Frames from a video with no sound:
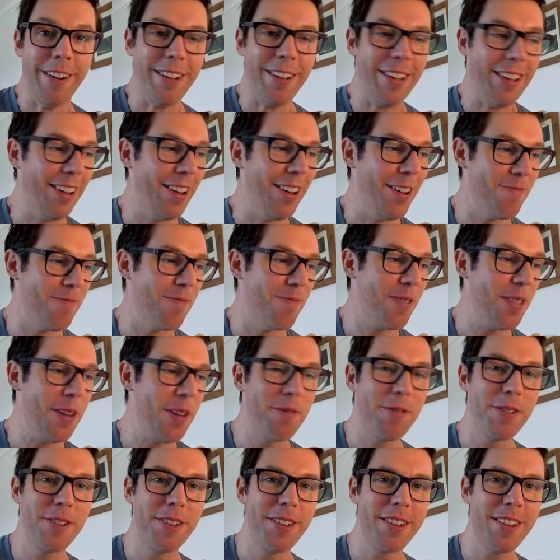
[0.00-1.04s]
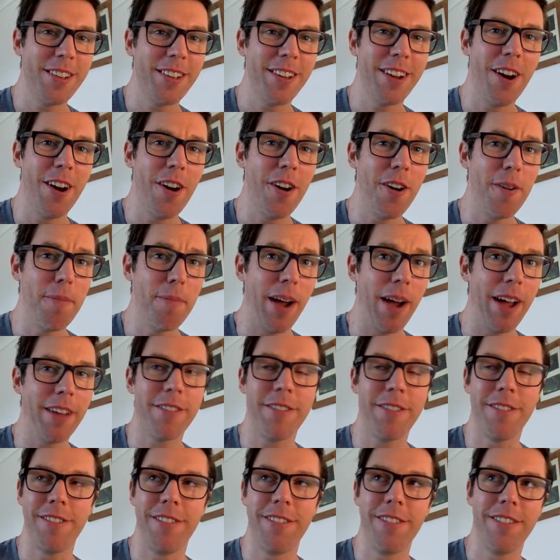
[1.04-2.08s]
There was an art
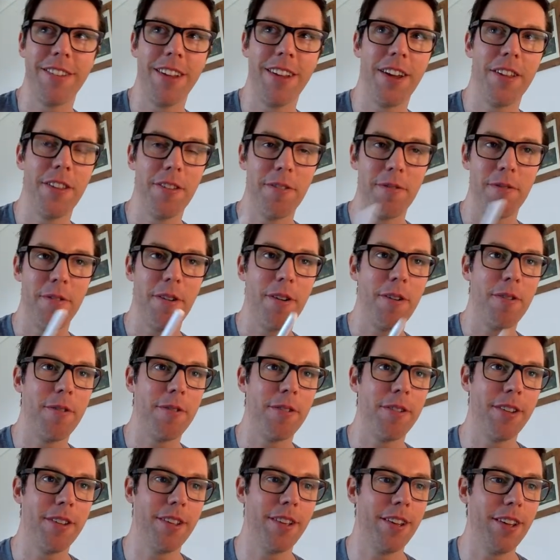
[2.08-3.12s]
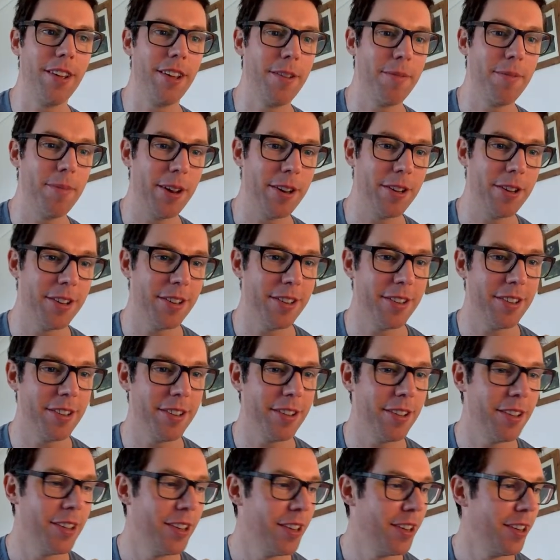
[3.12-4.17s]
battle down the road in Manchester,